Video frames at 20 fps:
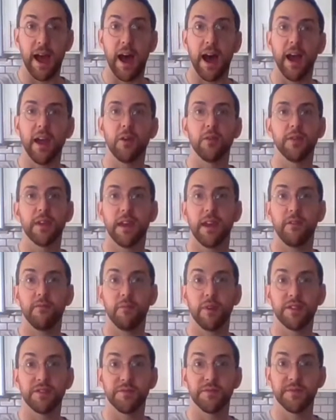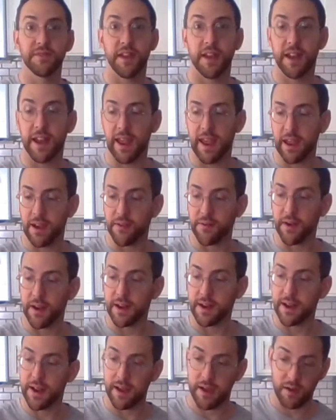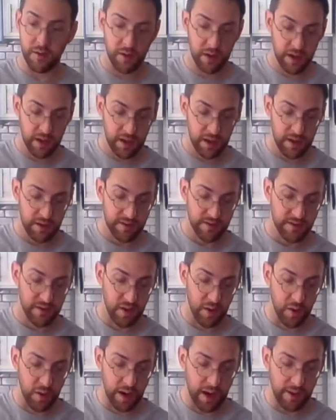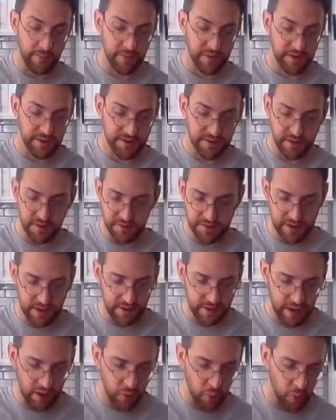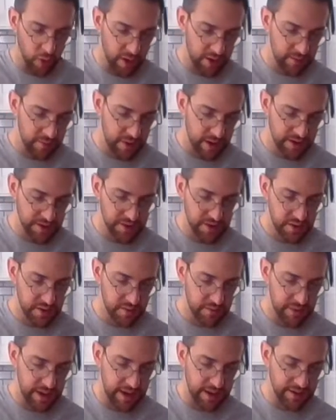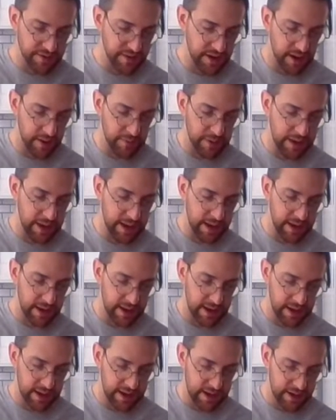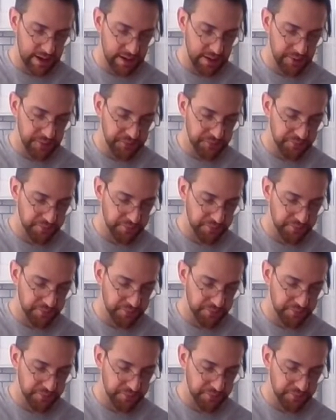I only have mushrooms on hand right now, so I'm just using like one mushroom and jamming it in